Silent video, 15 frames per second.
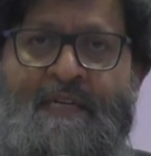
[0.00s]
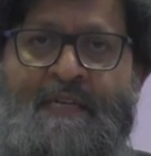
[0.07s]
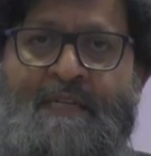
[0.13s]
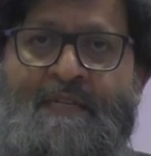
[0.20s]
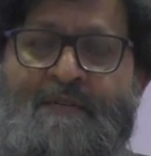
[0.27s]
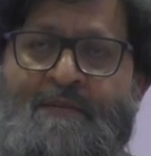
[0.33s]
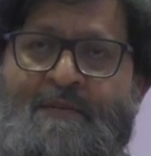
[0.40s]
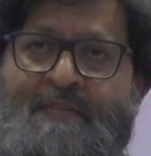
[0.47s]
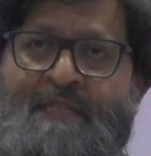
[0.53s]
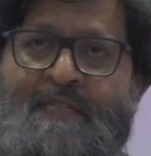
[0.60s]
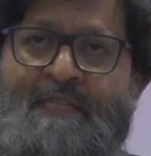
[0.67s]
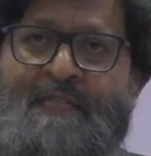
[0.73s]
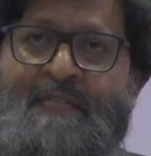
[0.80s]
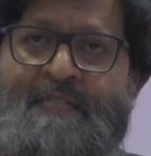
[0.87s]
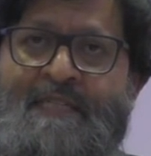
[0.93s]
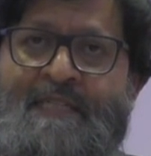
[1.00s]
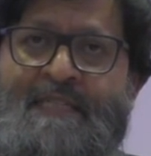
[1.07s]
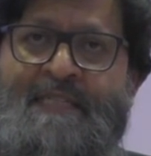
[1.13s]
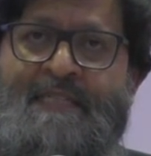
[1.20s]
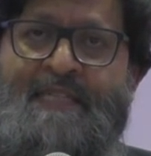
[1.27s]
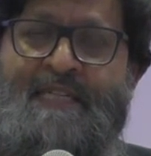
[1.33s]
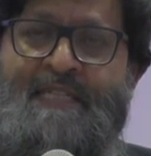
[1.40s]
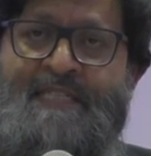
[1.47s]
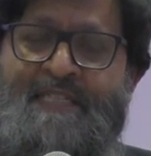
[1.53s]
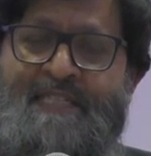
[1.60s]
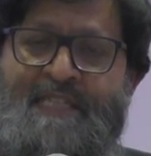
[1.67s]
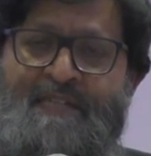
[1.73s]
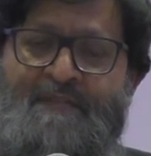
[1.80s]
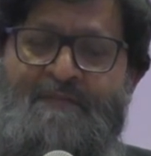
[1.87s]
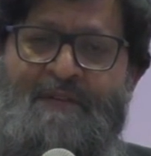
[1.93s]
you know, says
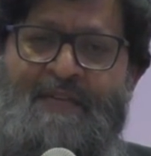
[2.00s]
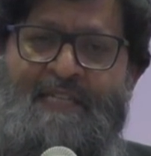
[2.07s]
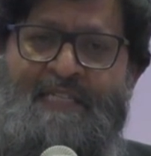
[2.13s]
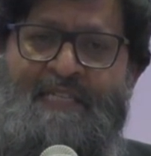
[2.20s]
this, and in fact